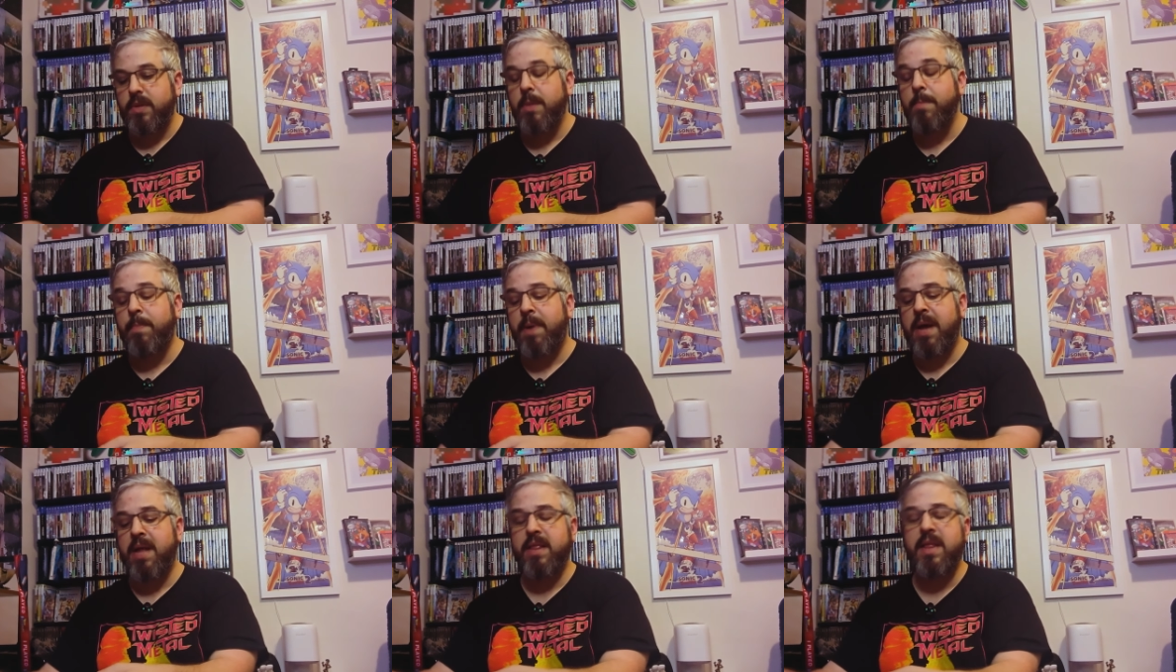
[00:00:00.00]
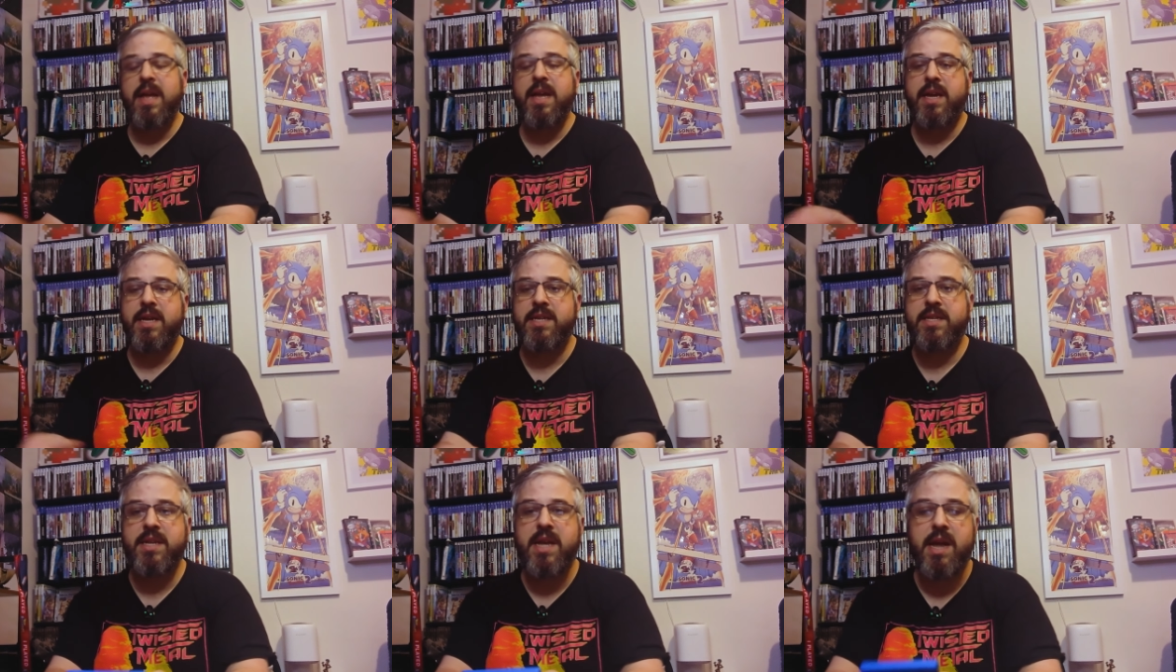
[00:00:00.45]
But
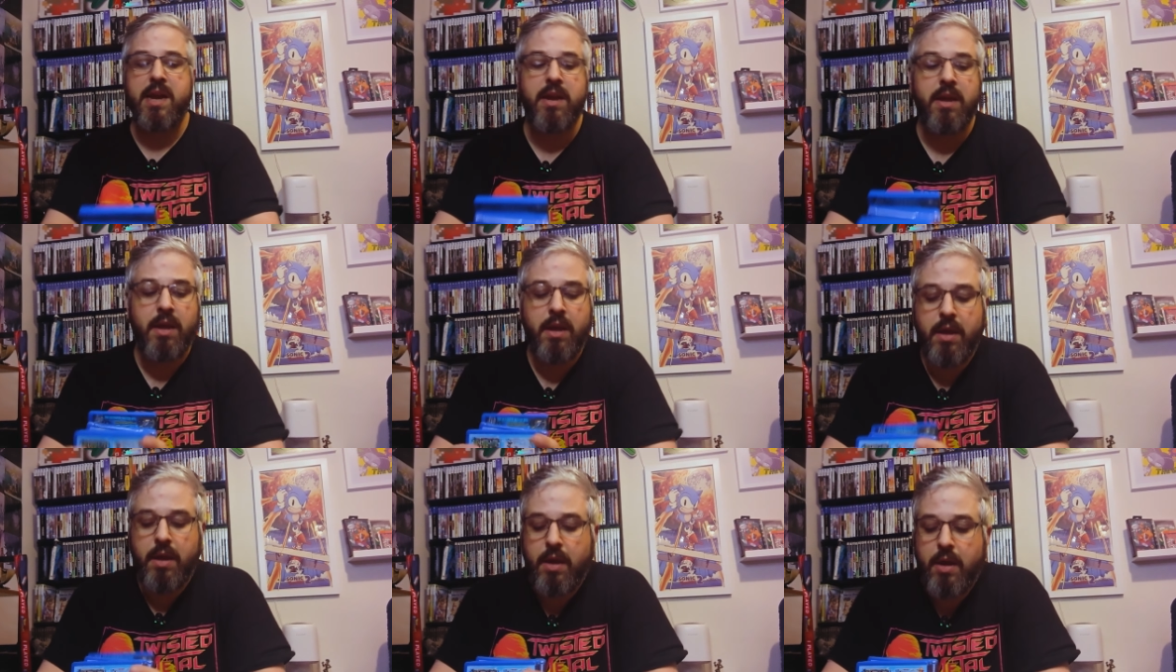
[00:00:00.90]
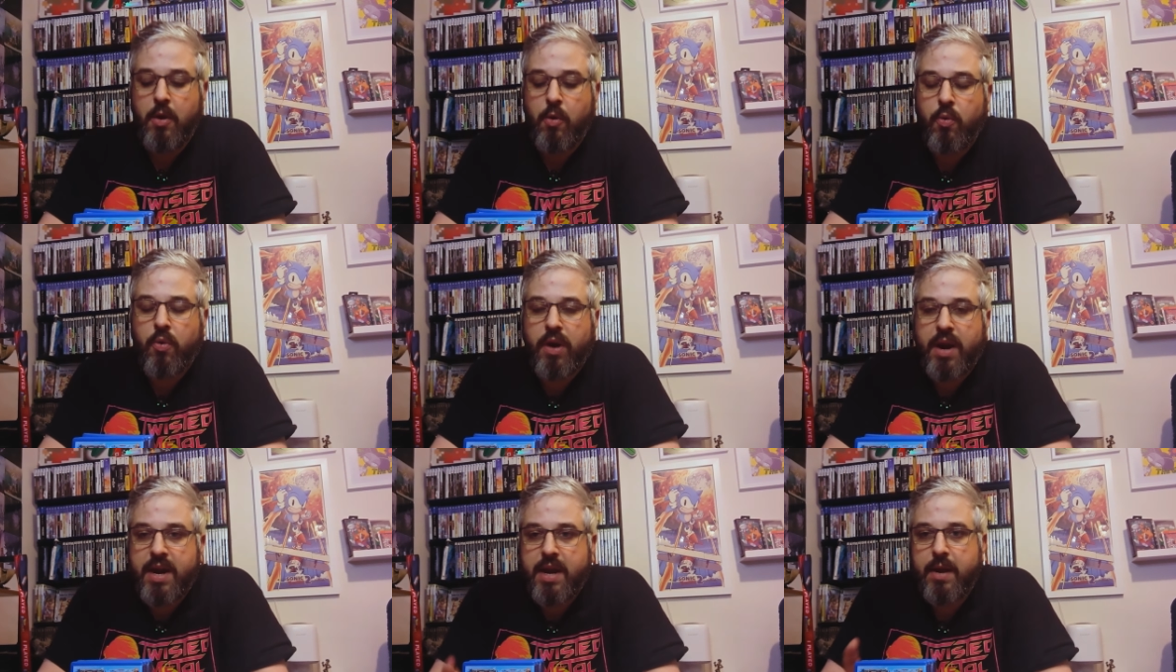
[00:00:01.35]
like I said,
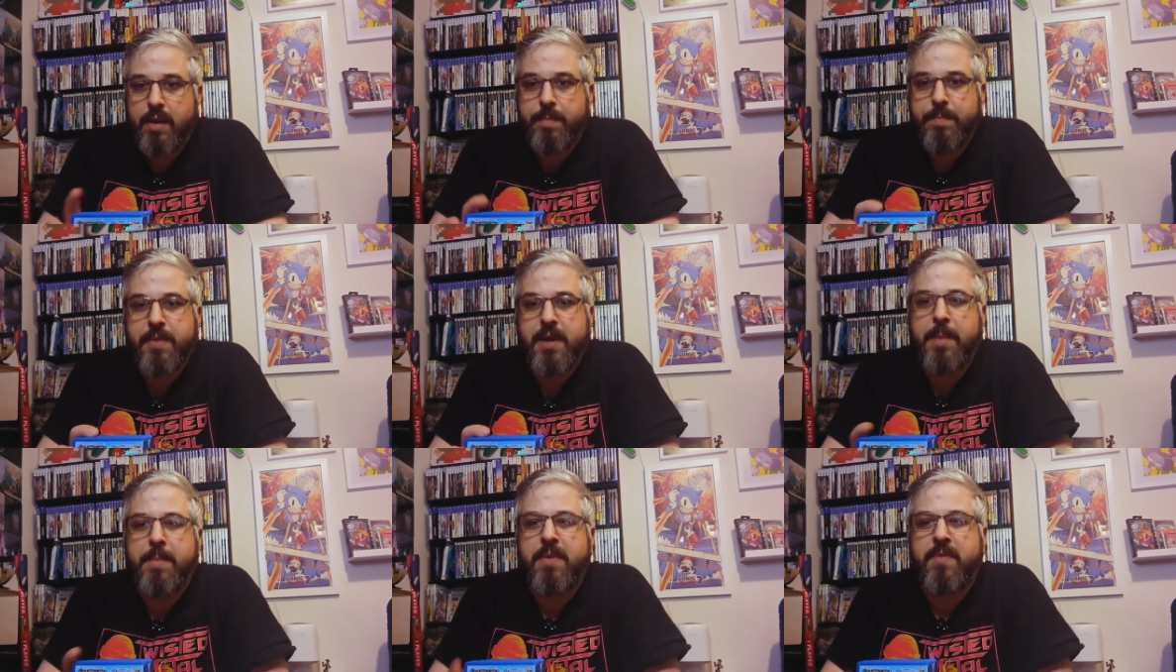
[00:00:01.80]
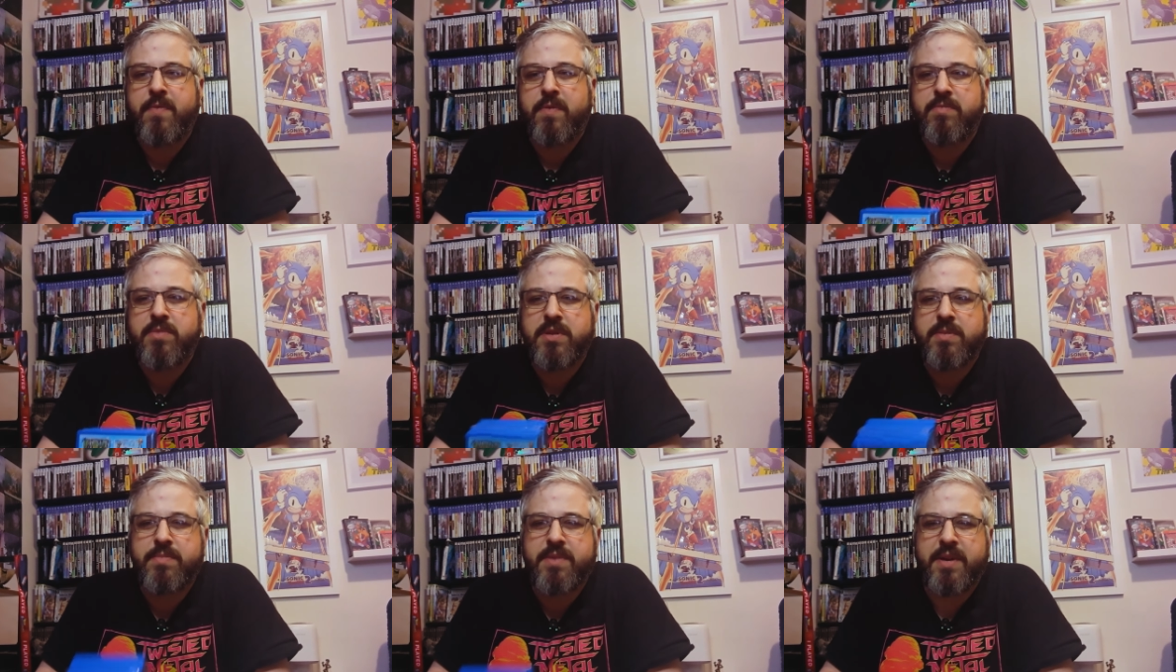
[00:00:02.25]
where I am coming
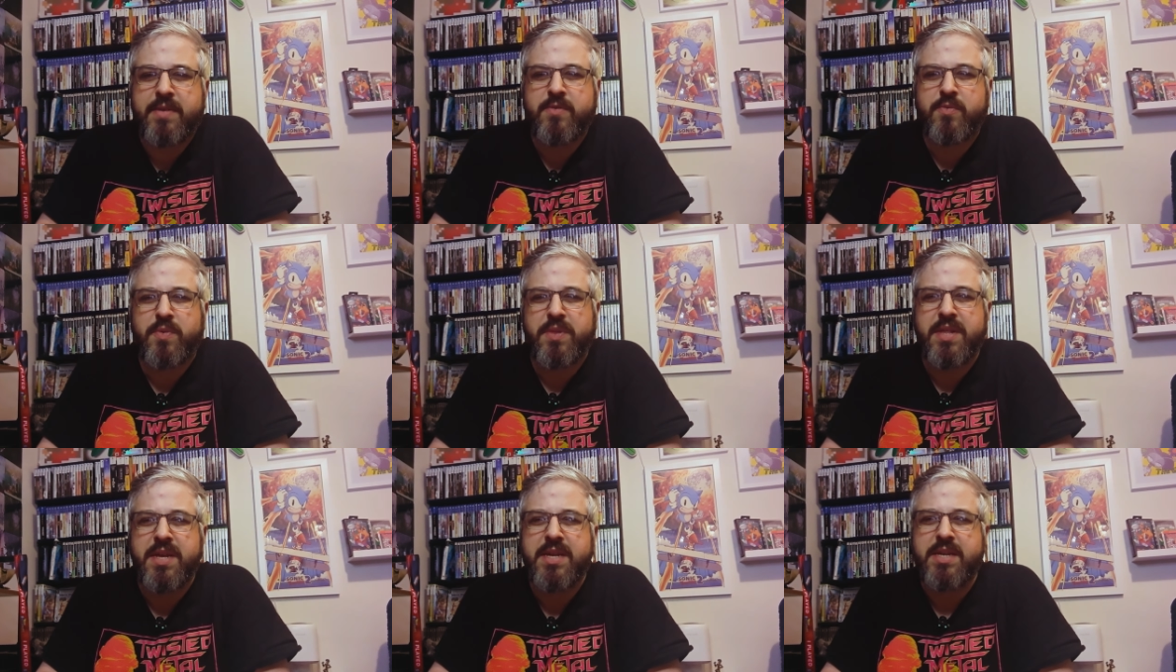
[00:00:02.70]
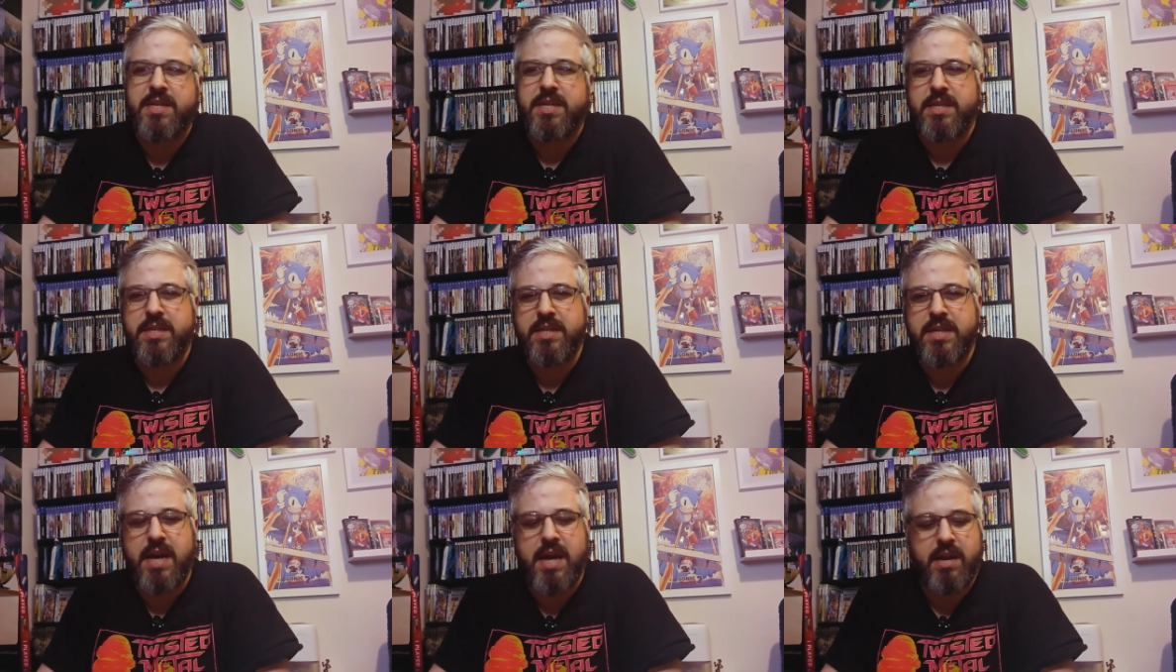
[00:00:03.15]
from sometimes with this
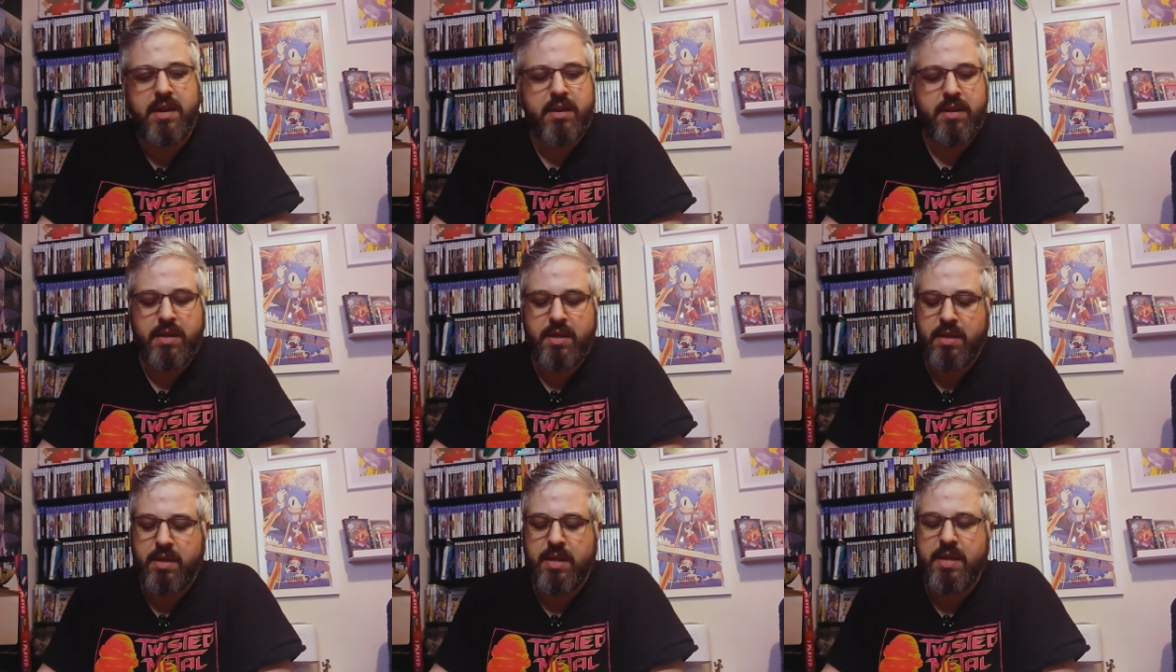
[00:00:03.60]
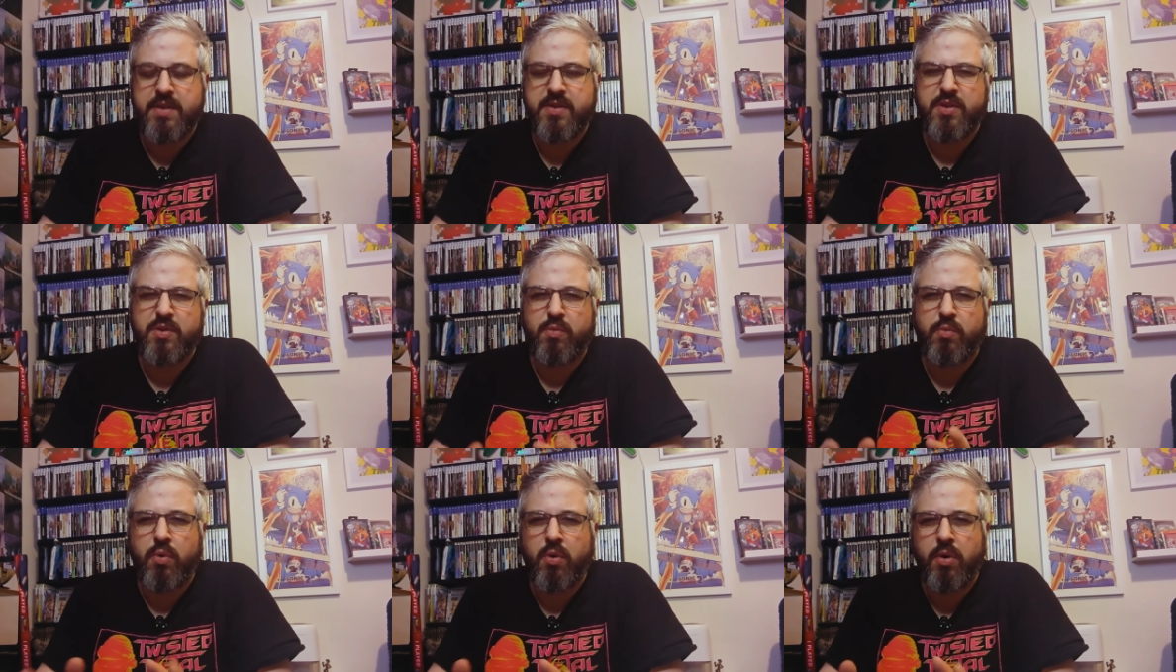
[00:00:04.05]
is that
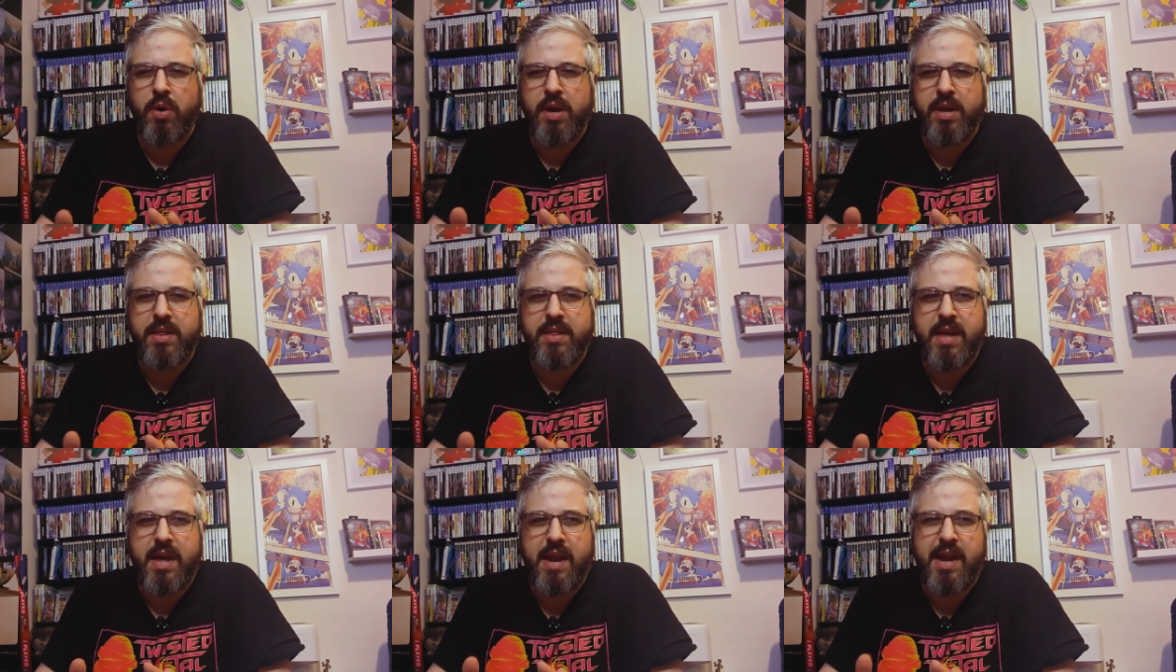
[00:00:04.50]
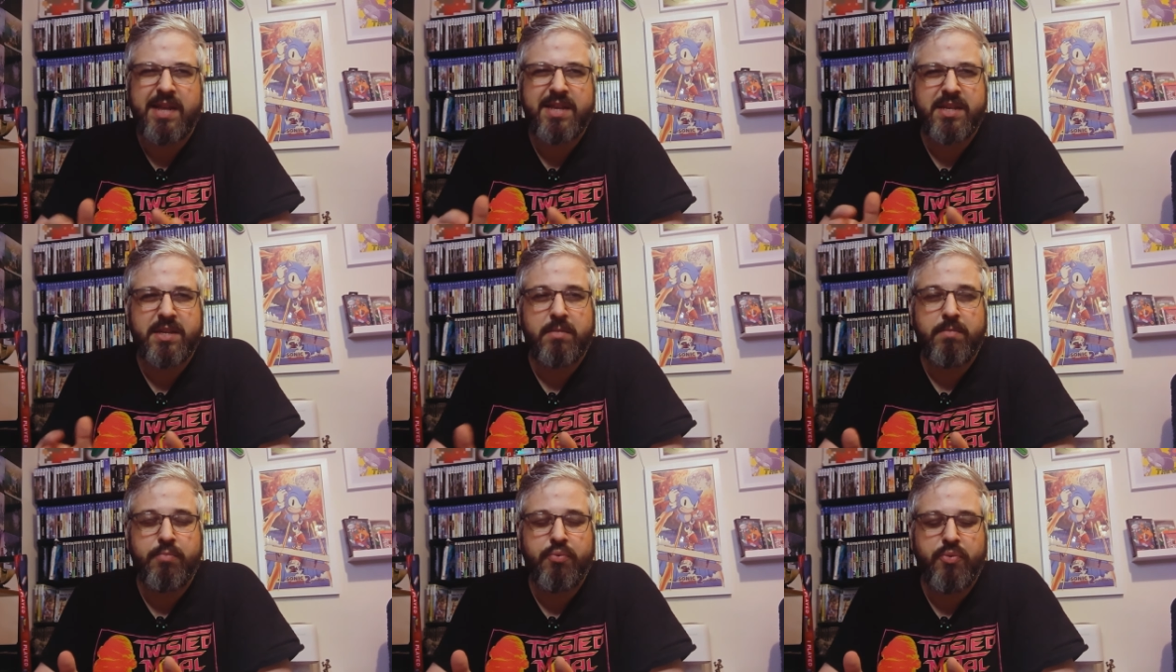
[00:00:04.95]
is the worry that
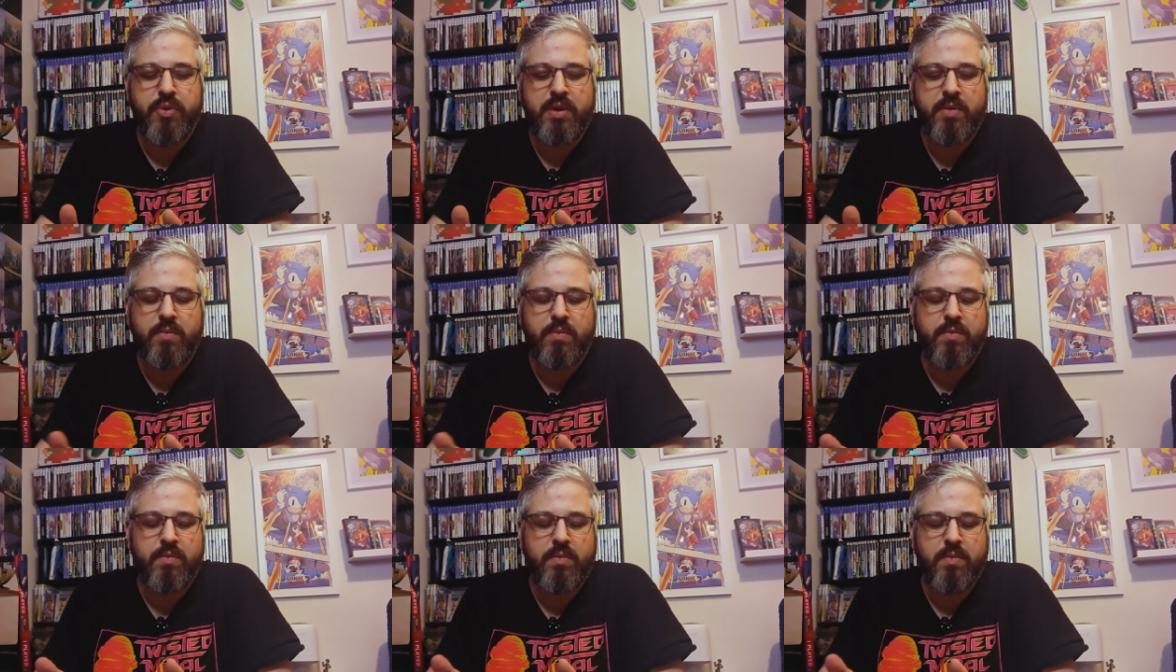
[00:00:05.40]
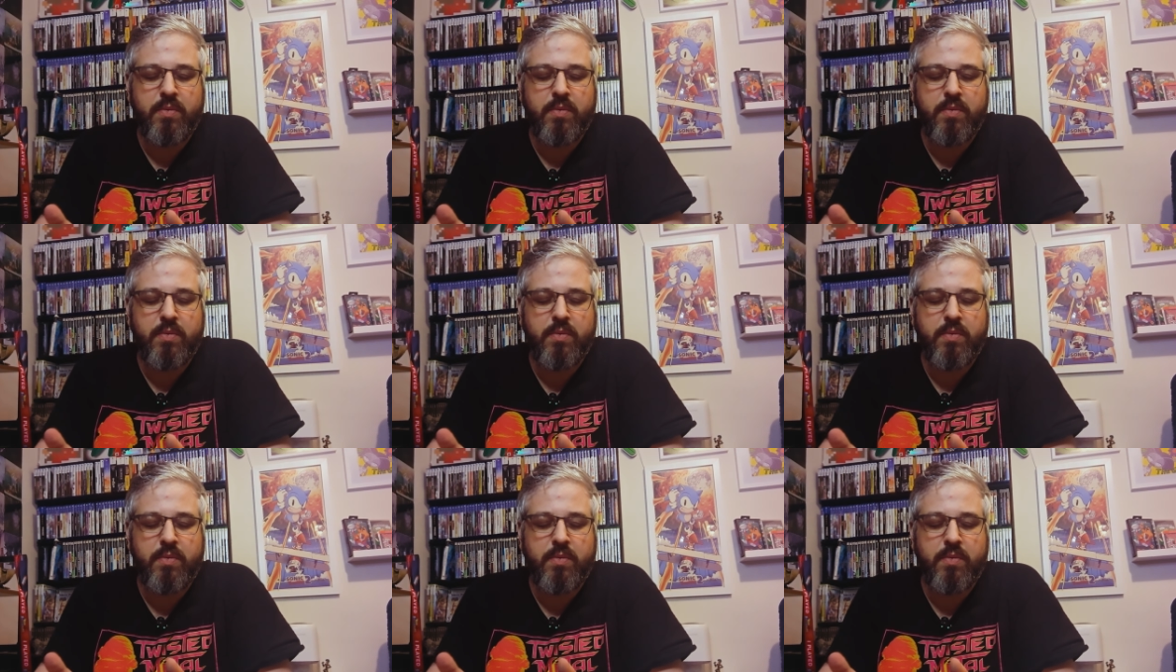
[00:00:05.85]
at some point,